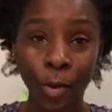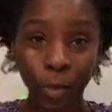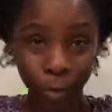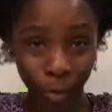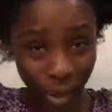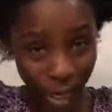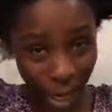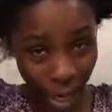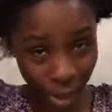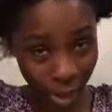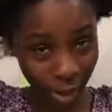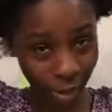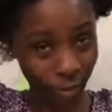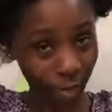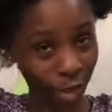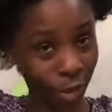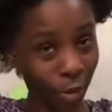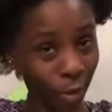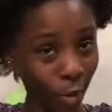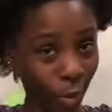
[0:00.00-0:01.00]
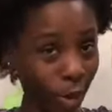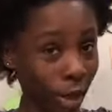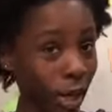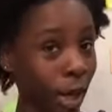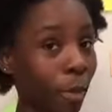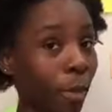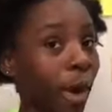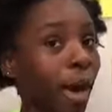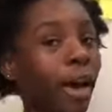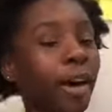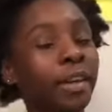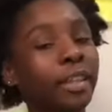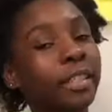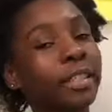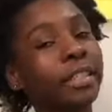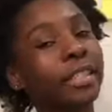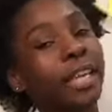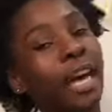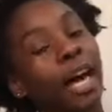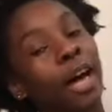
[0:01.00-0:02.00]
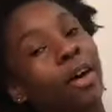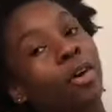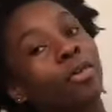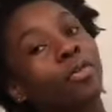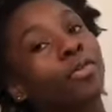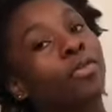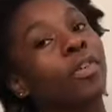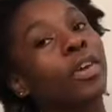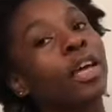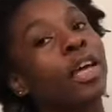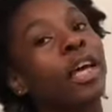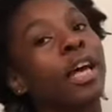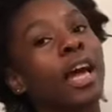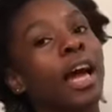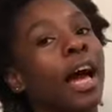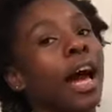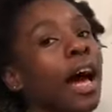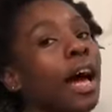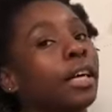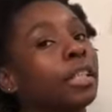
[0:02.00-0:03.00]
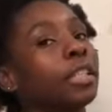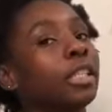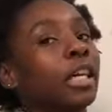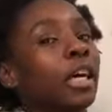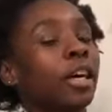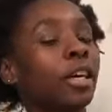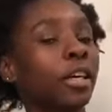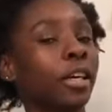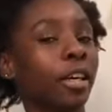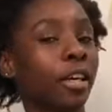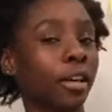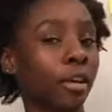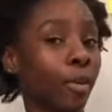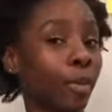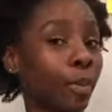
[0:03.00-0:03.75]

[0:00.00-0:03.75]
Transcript: without even talking about herself, I'll tell you